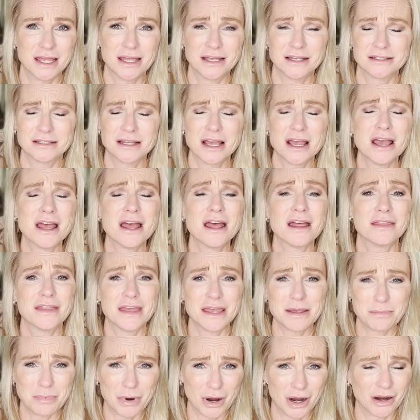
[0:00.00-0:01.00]
is
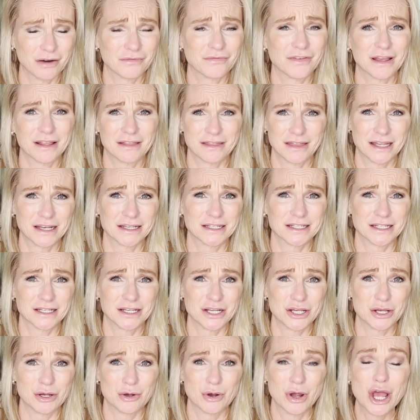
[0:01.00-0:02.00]
the perfect thing to
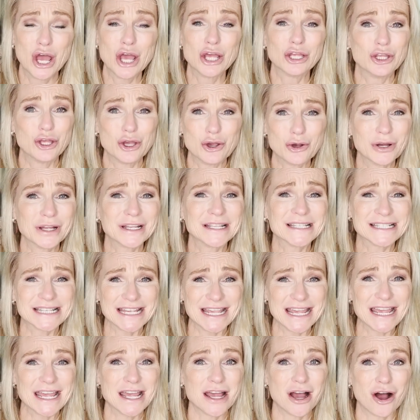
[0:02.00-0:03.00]
do. You could
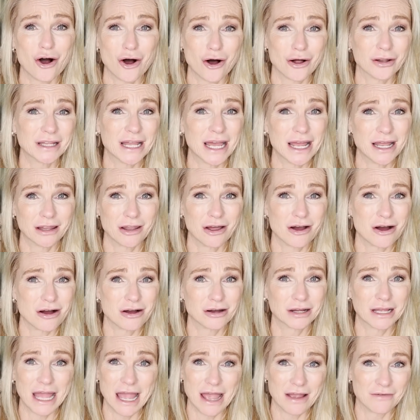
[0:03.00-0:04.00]
ski all day
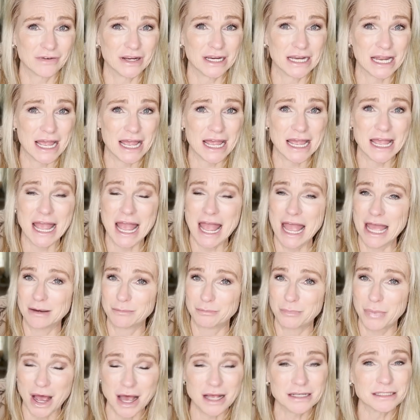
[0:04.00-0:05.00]
long, every day,
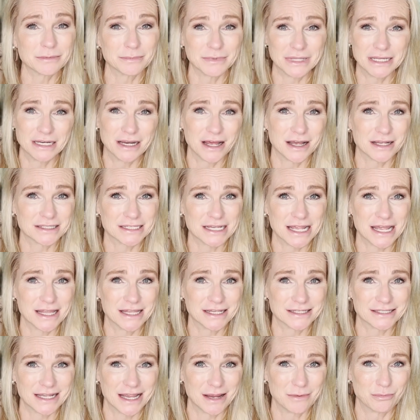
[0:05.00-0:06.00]
and possibly not ski
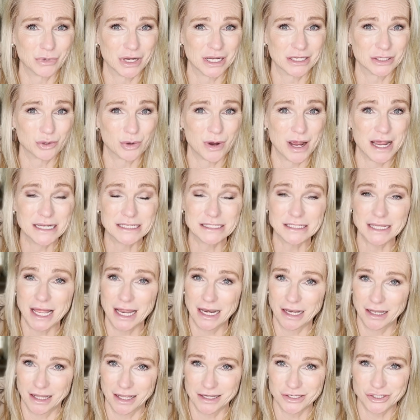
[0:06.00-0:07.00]
the same run twice
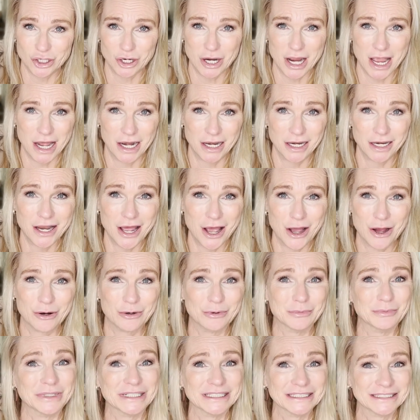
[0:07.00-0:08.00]
unless you're headed
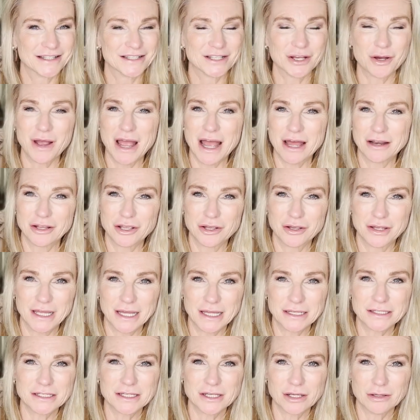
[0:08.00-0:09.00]
home. So how do you
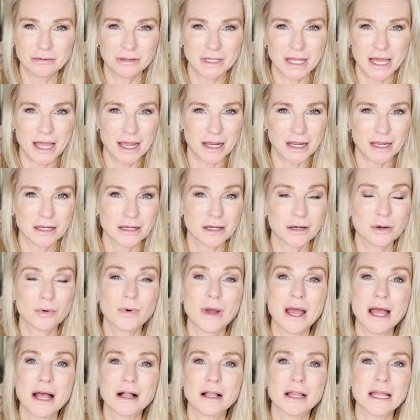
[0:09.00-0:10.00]
get to Lech?
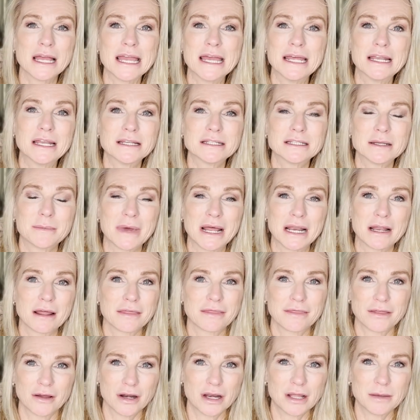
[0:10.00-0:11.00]
Well, it is about a
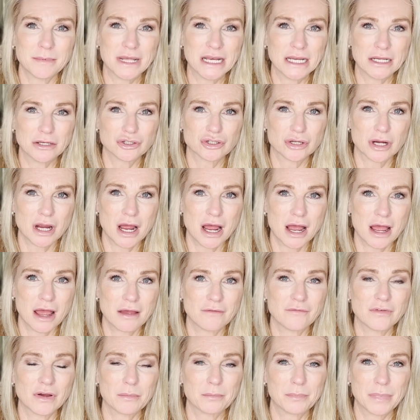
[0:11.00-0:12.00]
30-minute
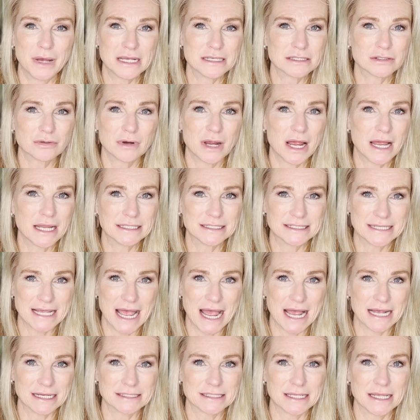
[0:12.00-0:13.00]
drive, bus ride,
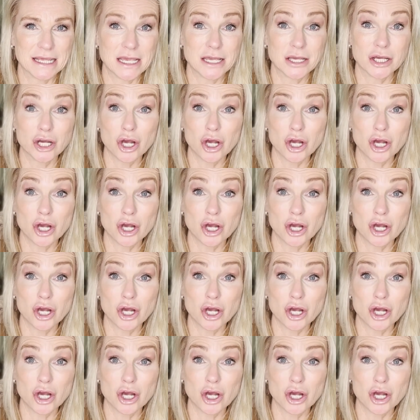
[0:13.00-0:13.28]
taxi,